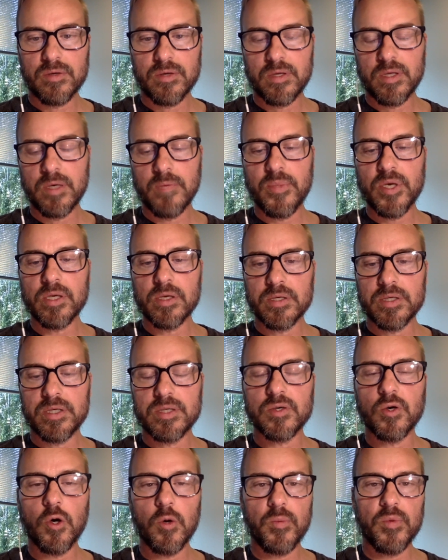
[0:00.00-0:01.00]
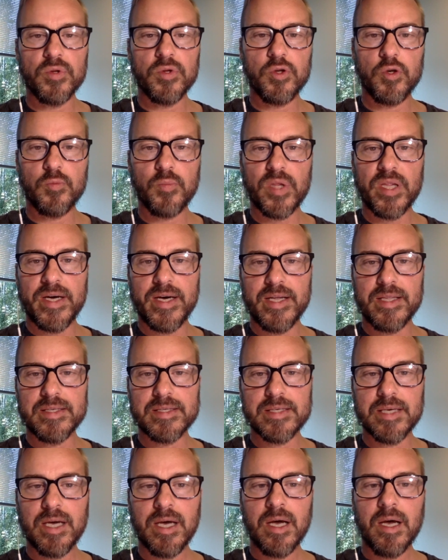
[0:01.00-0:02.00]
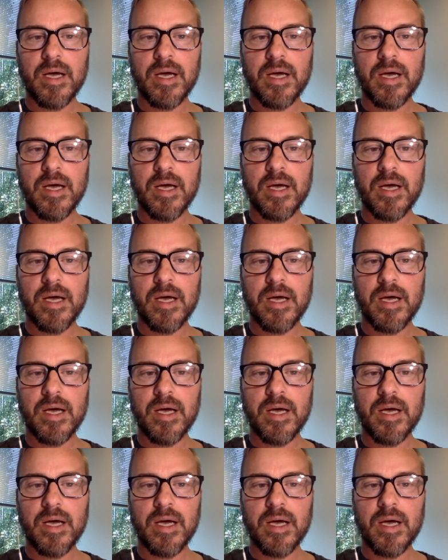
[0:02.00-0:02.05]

the ability to open new plans